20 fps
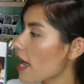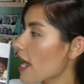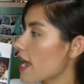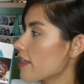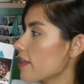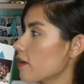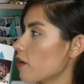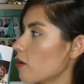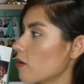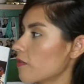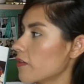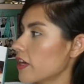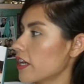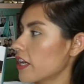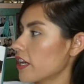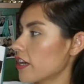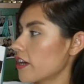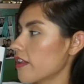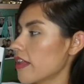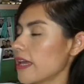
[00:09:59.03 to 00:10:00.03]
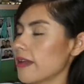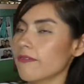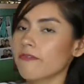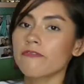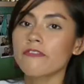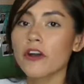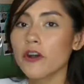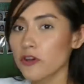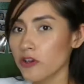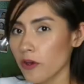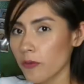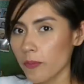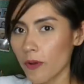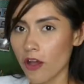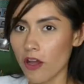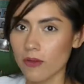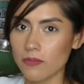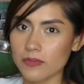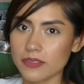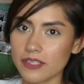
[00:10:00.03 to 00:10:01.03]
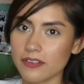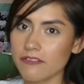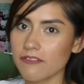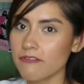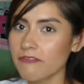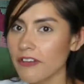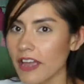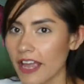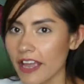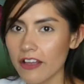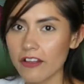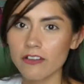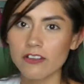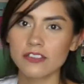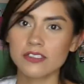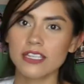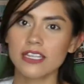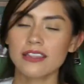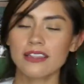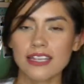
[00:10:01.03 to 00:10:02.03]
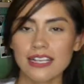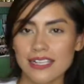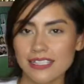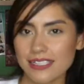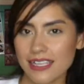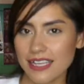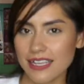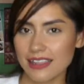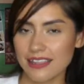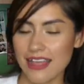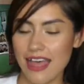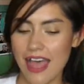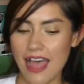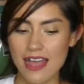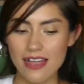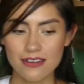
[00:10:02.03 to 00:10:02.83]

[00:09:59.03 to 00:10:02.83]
and then over here like photo bombs and fails and things like that.